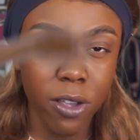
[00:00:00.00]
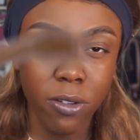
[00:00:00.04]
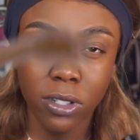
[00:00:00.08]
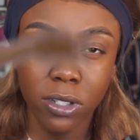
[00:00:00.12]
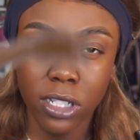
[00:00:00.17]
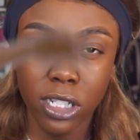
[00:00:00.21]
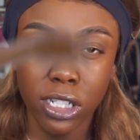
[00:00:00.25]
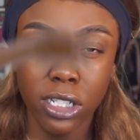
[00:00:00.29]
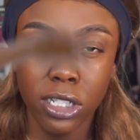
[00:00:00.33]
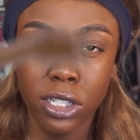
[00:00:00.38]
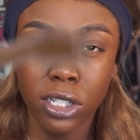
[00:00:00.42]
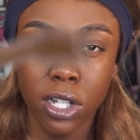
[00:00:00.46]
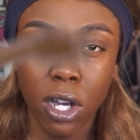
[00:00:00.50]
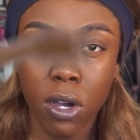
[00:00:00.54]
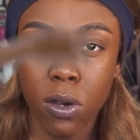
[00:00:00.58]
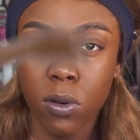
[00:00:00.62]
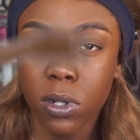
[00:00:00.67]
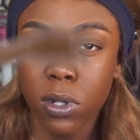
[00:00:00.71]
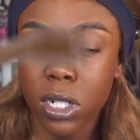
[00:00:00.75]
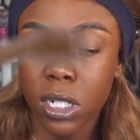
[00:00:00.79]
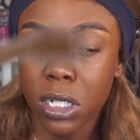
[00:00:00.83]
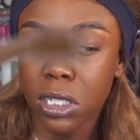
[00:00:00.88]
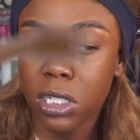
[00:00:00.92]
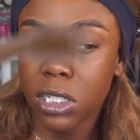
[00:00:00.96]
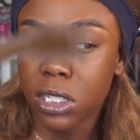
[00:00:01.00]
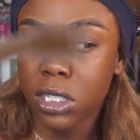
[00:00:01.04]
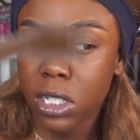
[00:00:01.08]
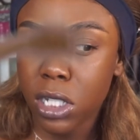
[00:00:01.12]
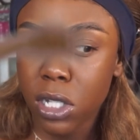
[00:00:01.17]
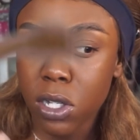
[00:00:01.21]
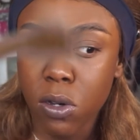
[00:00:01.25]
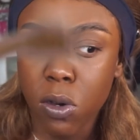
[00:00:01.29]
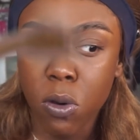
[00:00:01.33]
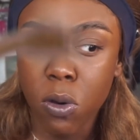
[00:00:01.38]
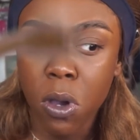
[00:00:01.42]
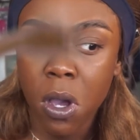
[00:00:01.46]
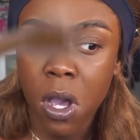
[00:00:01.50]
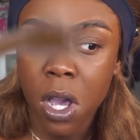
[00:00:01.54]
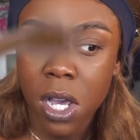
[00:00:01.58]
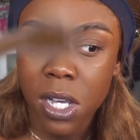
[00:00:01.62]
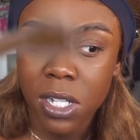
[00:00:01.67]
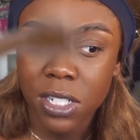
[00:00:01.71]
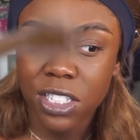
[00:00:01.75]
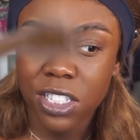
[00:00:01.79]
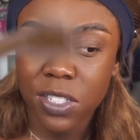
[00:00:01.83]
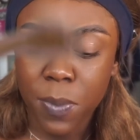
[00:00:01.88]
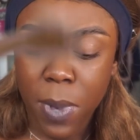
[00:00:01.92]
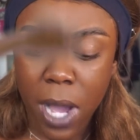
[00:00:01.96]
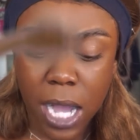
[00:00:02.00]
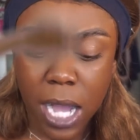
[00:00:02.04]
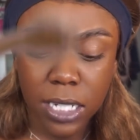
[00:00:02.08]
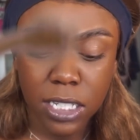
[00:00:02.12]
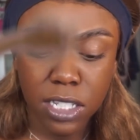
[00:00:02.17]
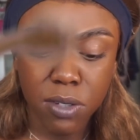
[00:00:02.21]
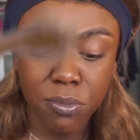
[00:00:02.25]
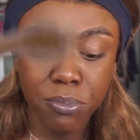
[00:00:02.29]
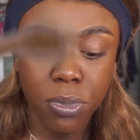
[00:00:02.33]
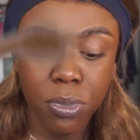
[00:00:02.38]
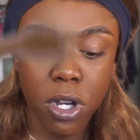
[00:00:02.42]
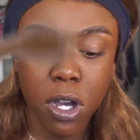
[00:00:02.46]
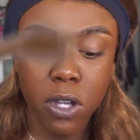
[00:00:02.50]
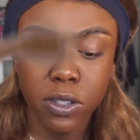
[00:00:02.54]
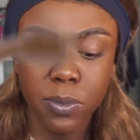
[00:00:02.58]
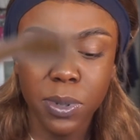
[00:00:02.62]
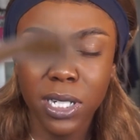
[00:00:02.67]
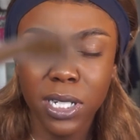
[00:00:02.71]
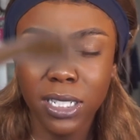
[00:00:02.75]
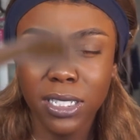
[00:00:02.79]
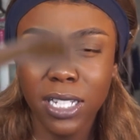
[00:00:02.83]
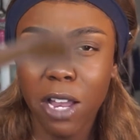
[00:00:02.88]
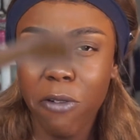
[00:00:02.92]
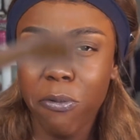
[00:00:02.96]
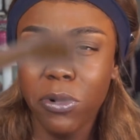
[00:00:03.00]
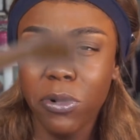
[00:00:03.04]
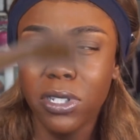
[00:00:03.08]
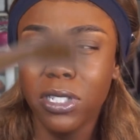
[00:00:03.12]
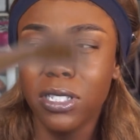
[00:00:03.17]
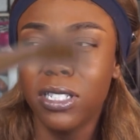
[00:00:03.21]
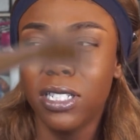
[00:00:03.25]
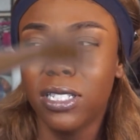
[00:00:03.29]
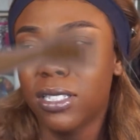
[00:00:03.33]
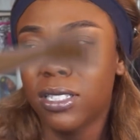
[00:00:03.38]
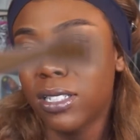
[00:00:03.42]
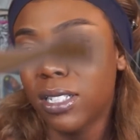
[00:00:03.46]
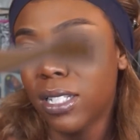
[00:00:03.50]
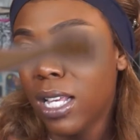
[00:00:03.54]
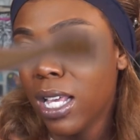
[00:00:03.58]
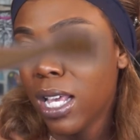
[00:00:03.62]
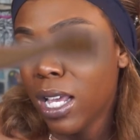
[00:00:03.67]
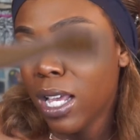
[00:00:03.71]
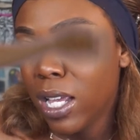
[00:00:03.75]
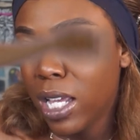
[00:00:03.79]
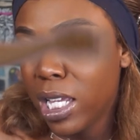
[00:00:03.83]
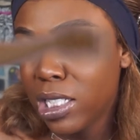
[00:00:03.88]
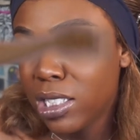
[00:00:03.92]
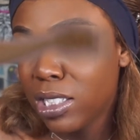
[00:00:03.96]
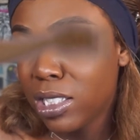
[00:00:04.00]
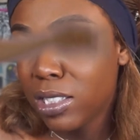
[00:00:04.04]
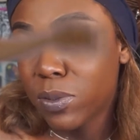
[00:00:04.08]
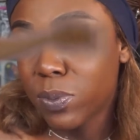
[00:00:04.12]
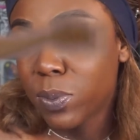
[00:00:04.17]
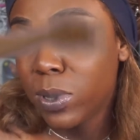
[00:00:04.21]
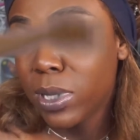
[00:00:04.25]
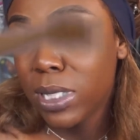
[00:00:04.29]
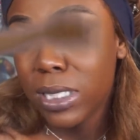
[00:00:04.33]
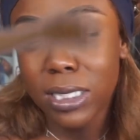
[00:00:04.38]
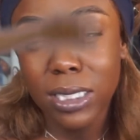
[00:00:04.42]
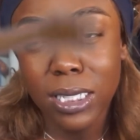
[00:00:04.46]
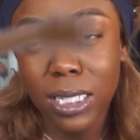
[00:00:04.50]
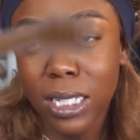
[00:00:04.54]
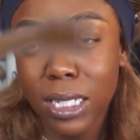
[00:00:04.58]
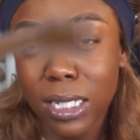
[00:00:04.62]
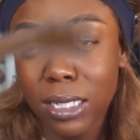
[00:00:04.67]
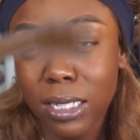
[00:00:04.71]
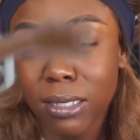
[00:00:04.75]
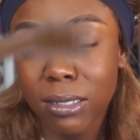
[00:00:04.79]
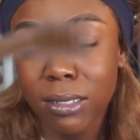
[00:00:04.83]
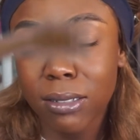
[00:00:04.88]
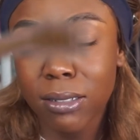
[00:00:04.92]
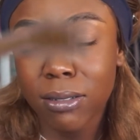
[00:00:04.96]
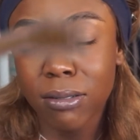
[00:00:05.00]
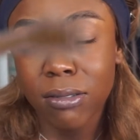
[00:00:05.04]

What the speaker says: I usually don't conceal spots and bumps because I wish it just wasn't